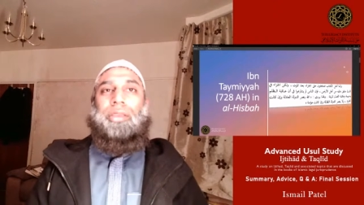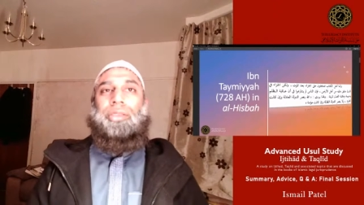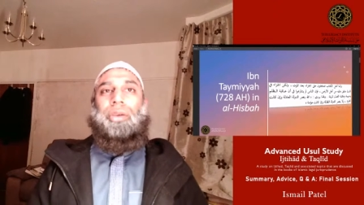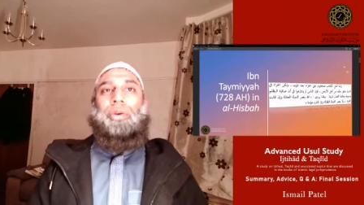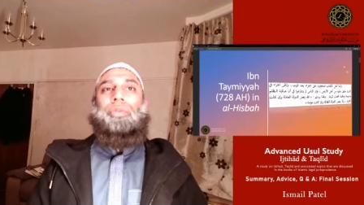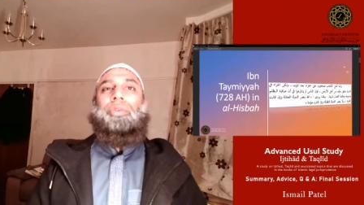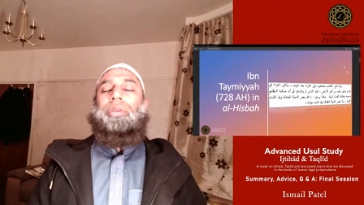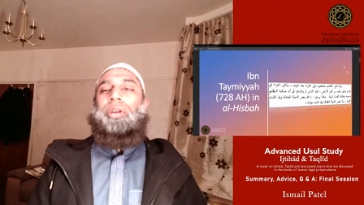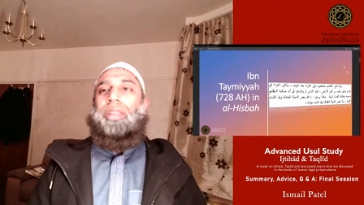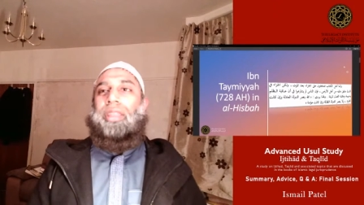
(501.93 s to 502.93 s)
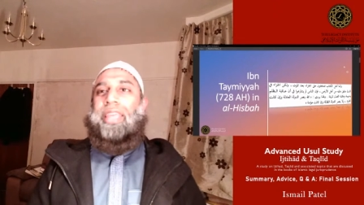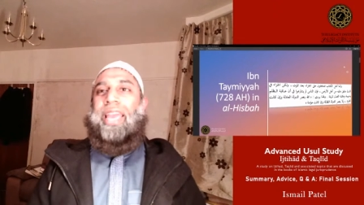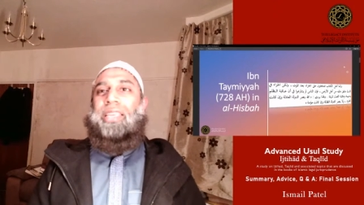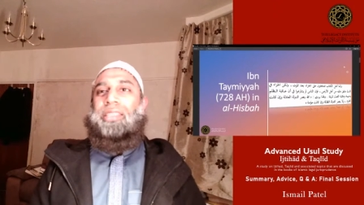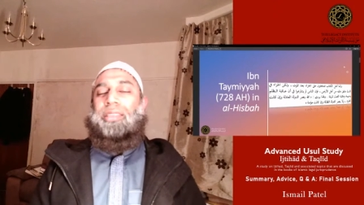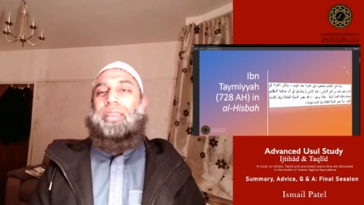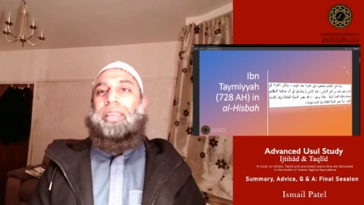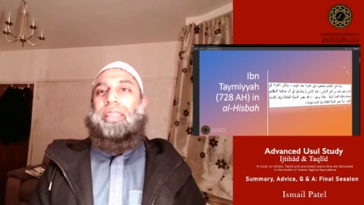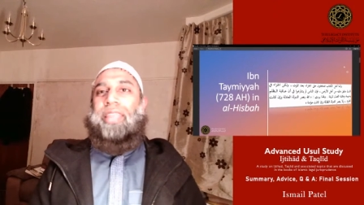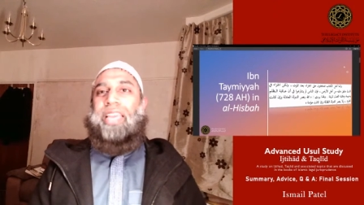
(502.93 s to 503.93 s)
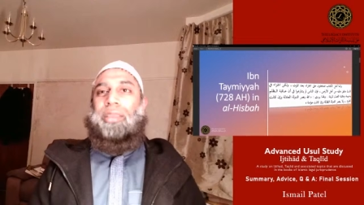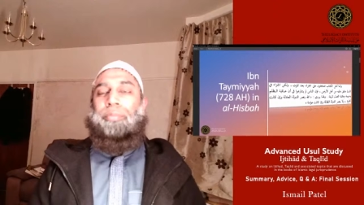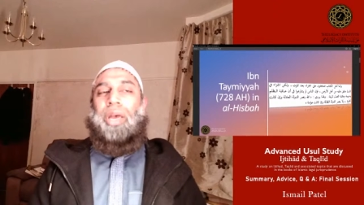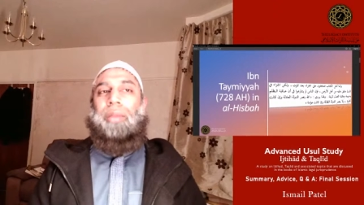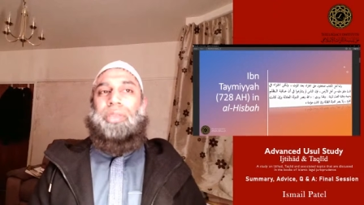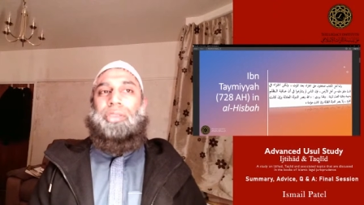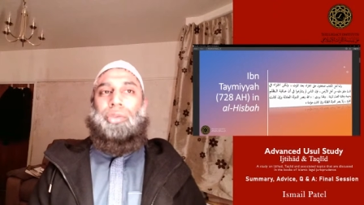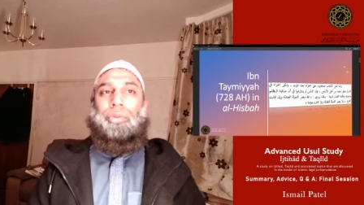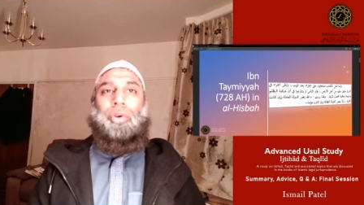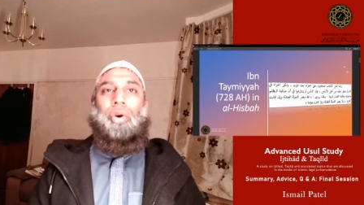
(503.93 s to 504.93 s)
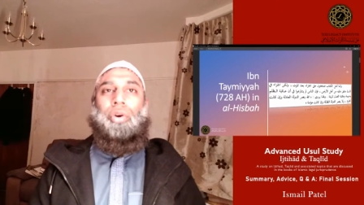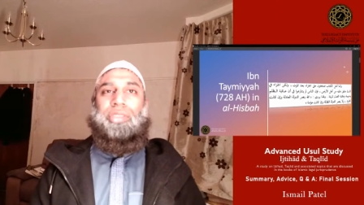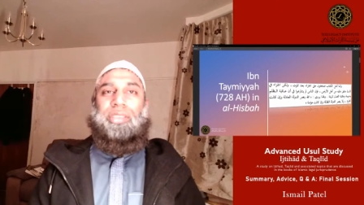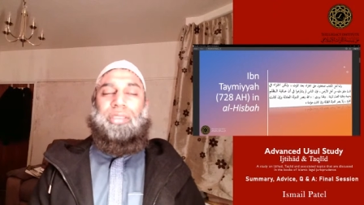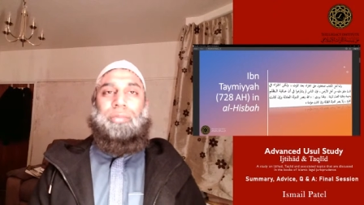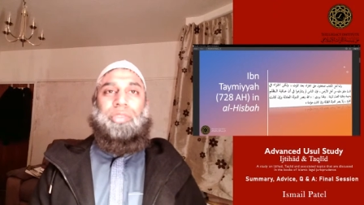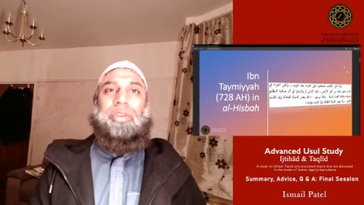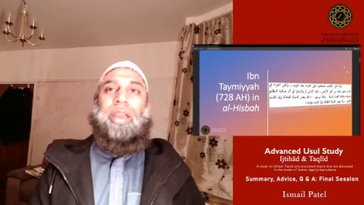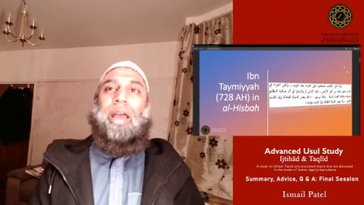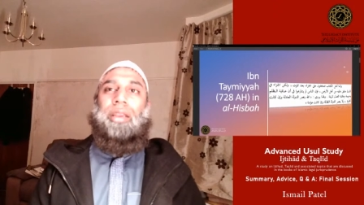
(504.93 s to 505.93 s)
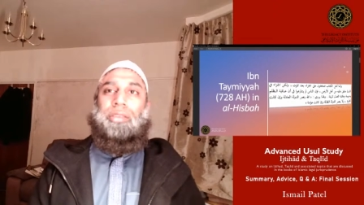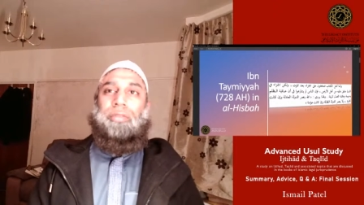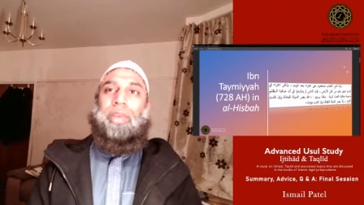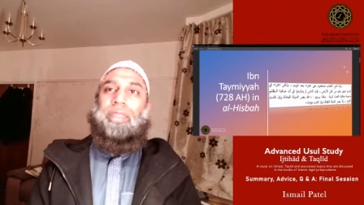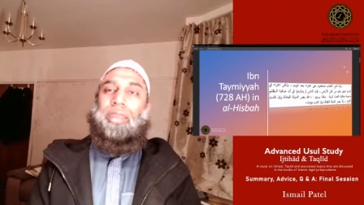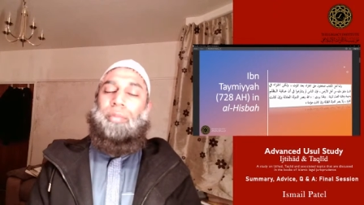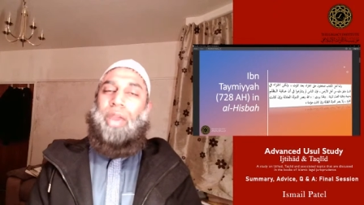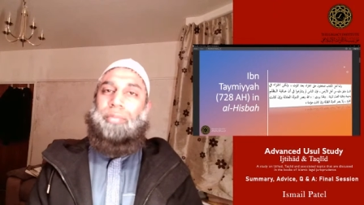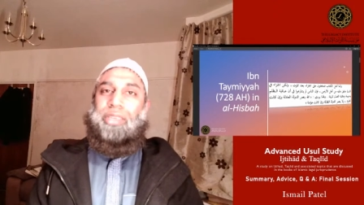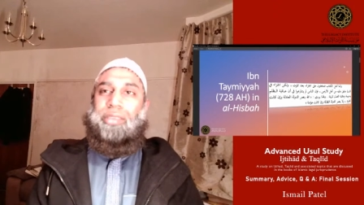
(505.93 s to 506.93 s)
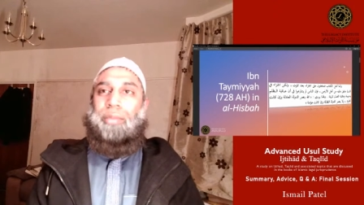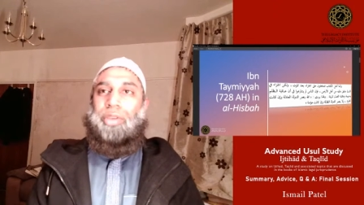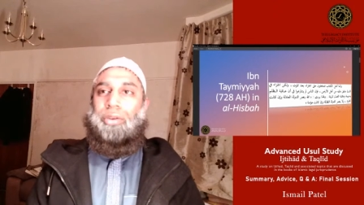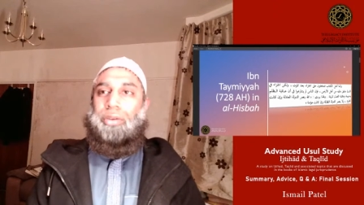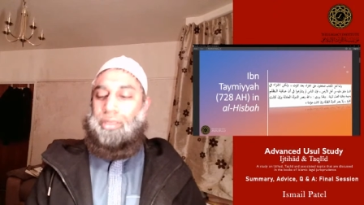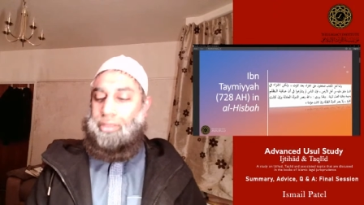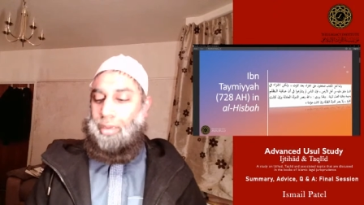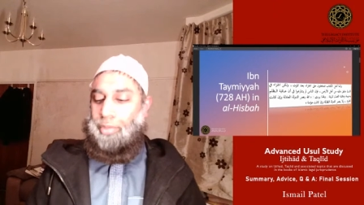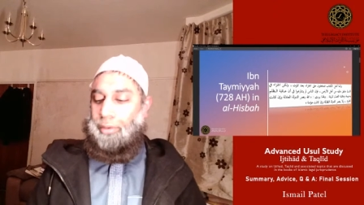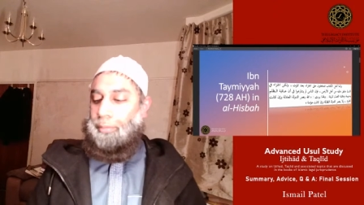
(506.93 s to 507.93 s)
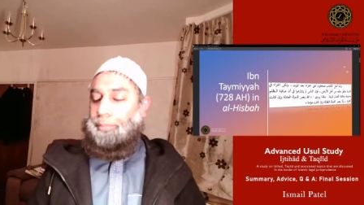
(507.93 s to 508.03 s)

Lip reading: So there is a purpose to court systems, regardless of whether they might be Islamic or non-Islamic.